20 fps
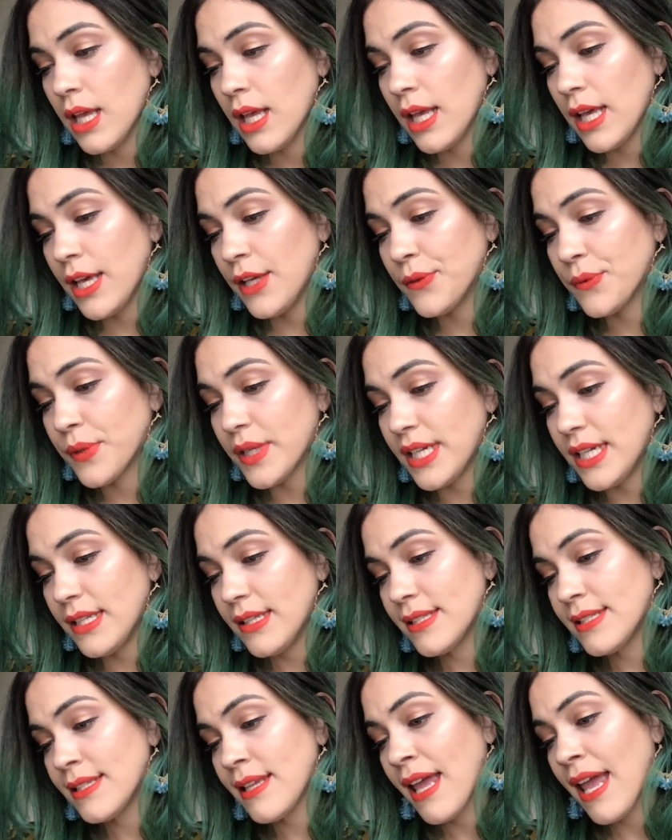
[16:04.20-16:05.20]
It
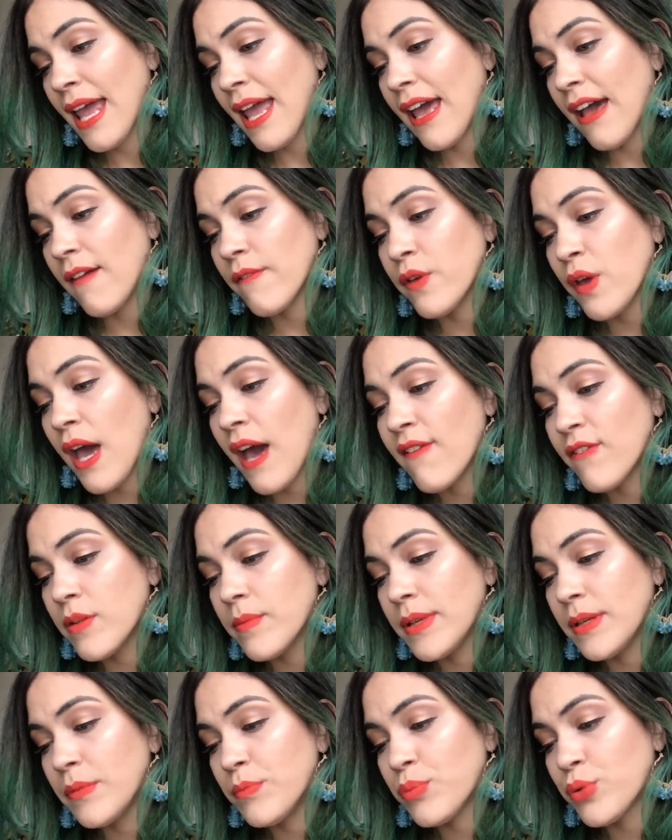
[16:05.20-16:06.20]
reads, have you ever
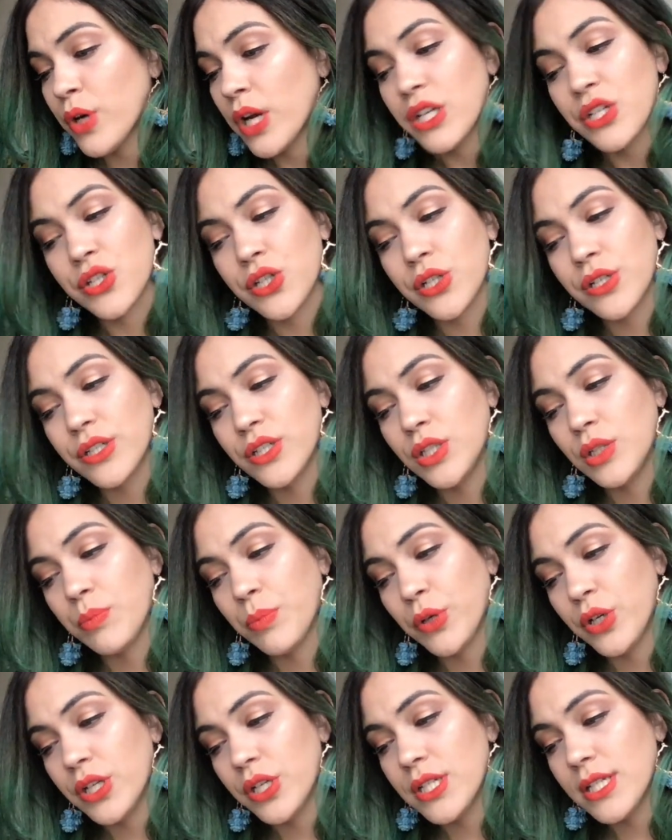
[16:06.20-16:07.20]
been pressured to
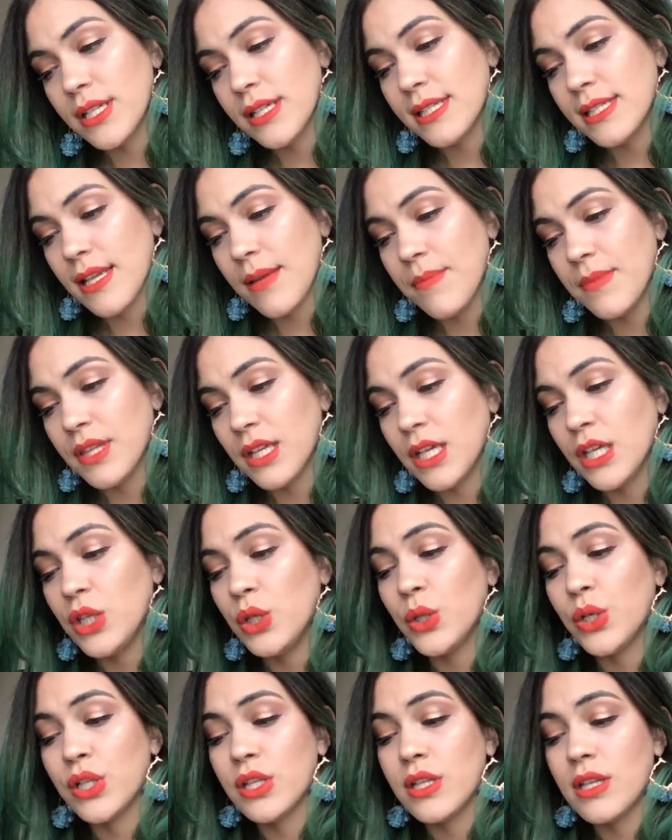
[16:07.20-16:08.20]
purchase something you
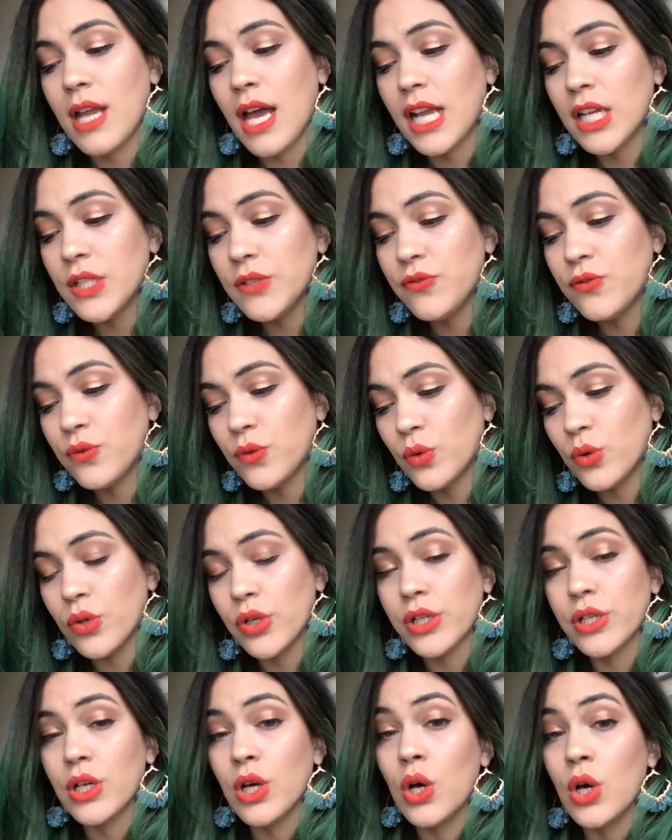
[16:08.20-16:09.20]
could not
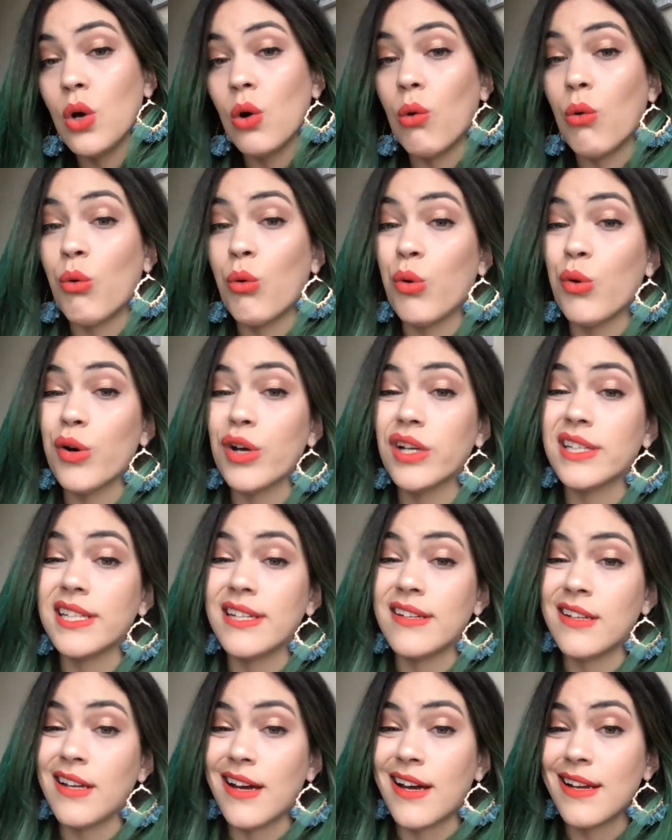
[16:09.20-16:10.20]
afford or did
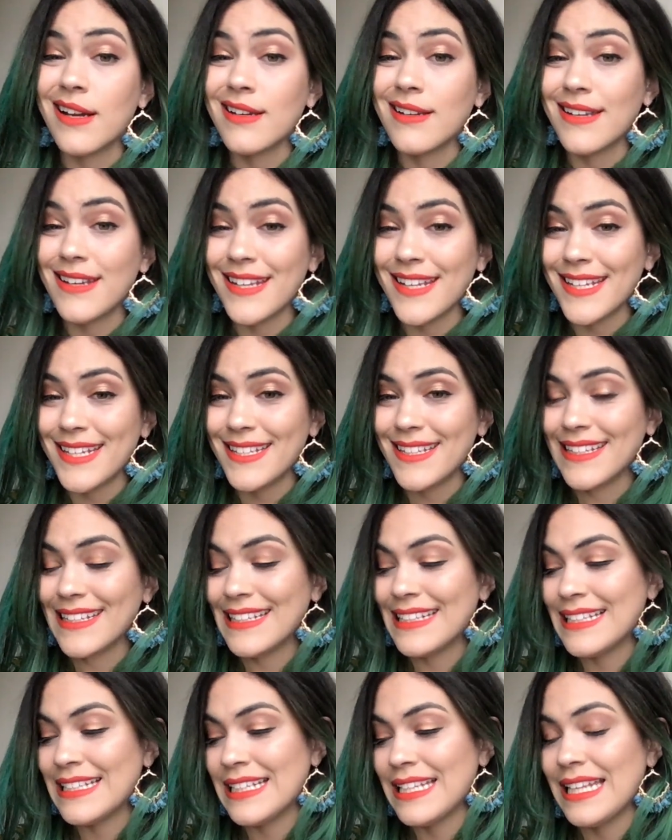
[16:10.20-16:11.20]
not need?
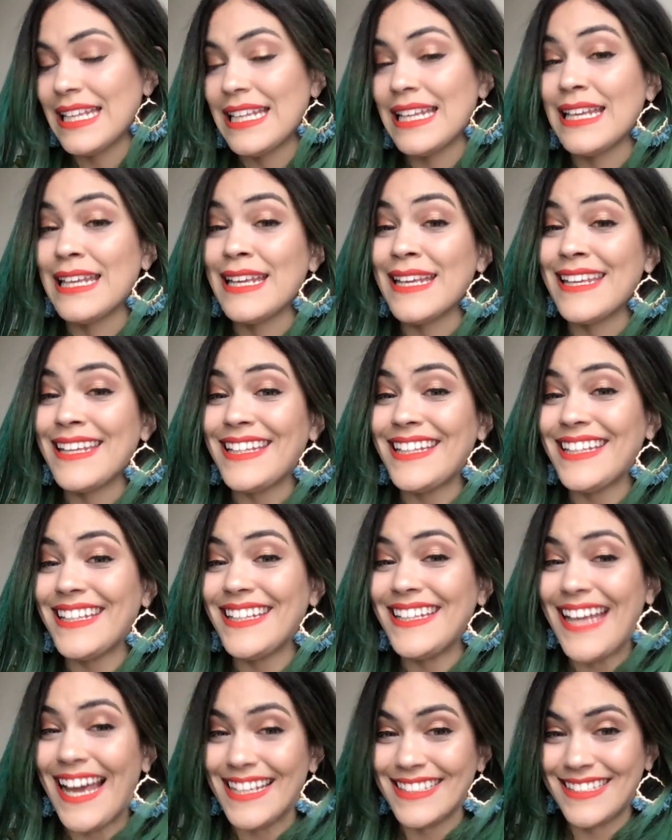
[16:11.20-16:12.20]

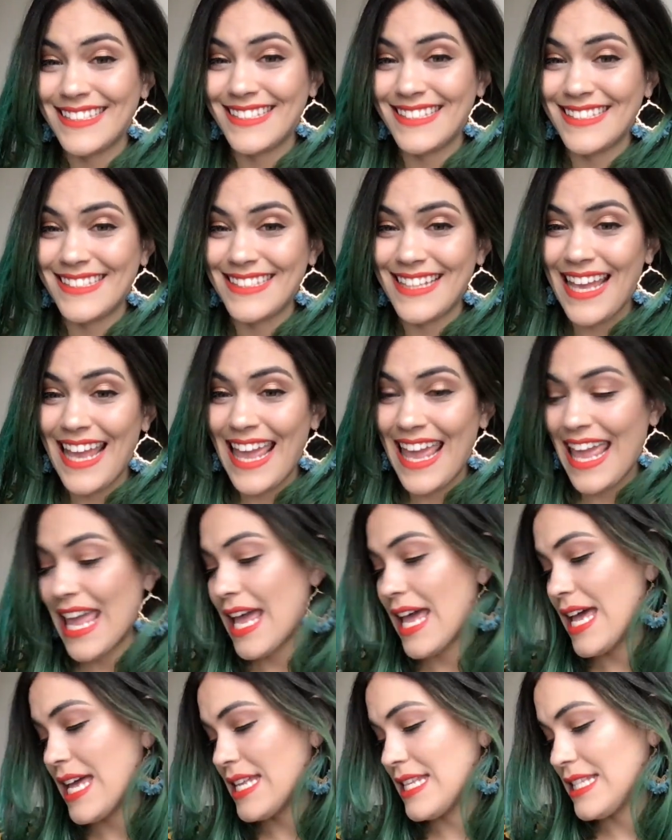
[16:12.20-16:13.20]
Yes.
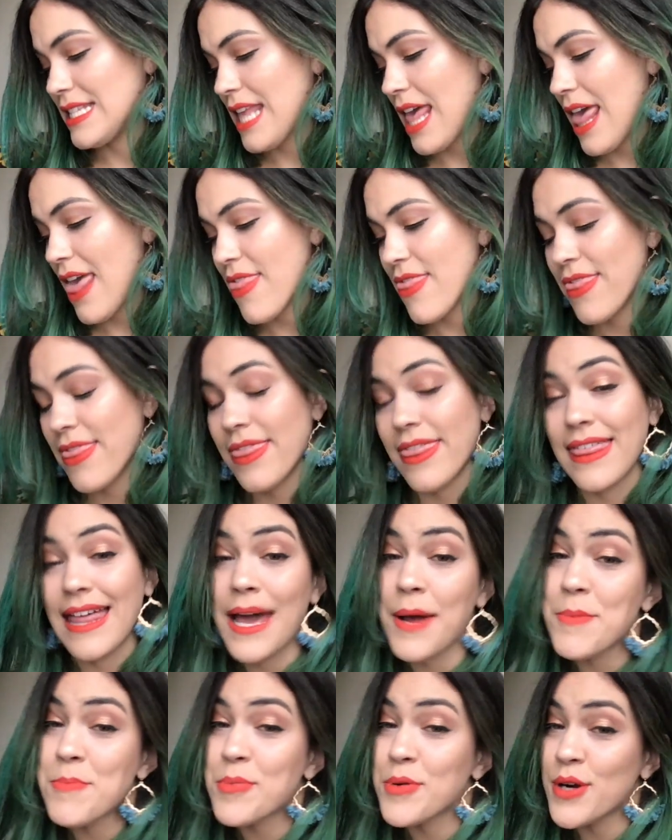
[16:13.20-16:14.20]
And
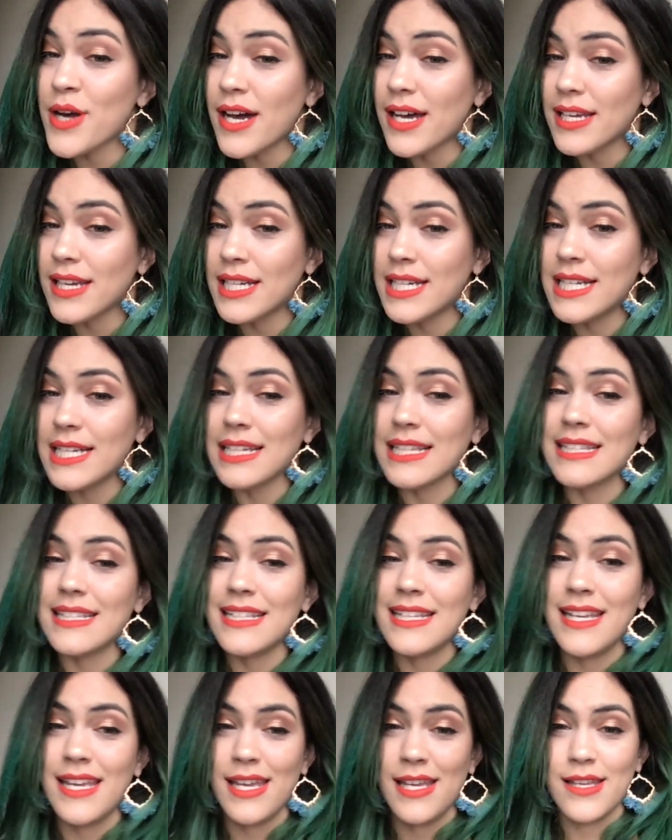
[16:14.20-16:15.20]
that product
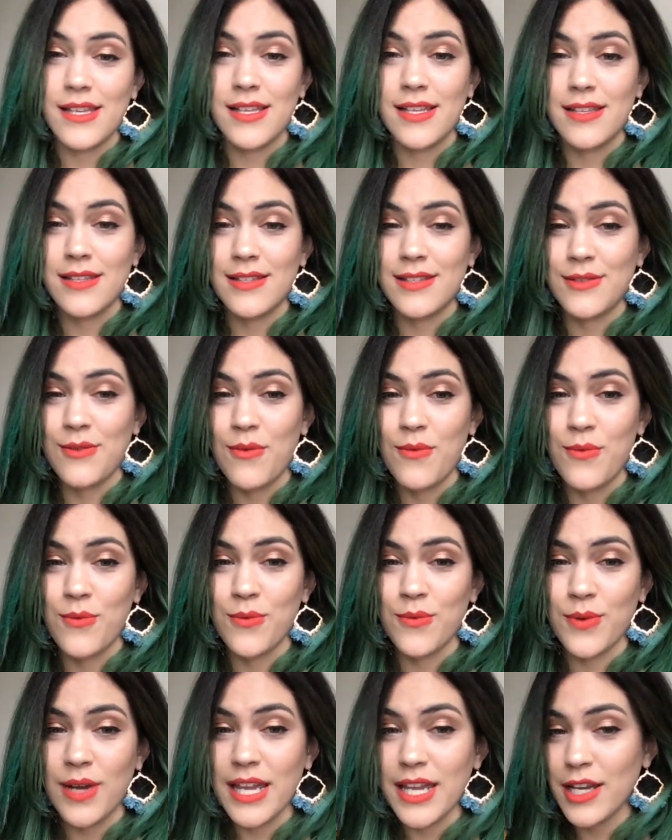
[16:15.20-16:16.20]
is
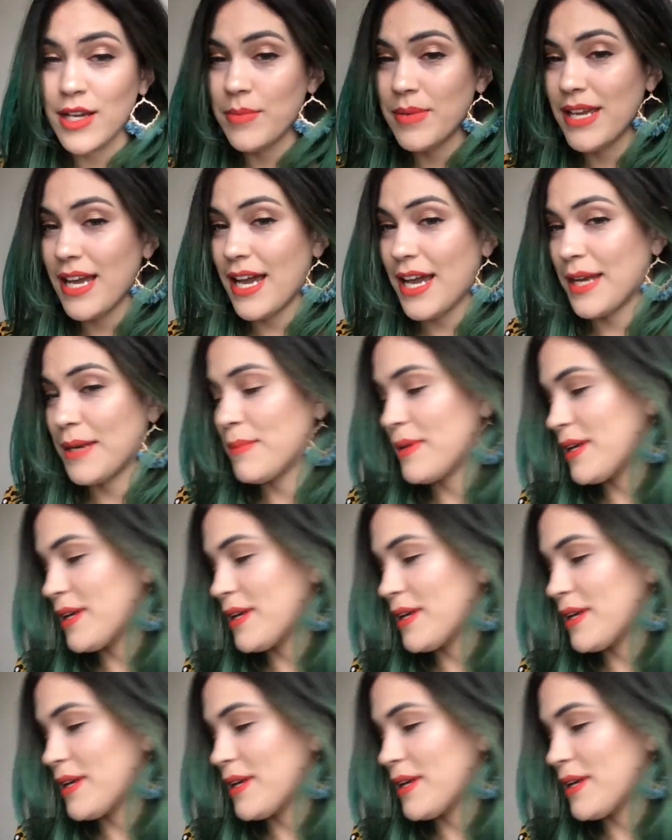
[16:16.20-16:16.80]
right here behind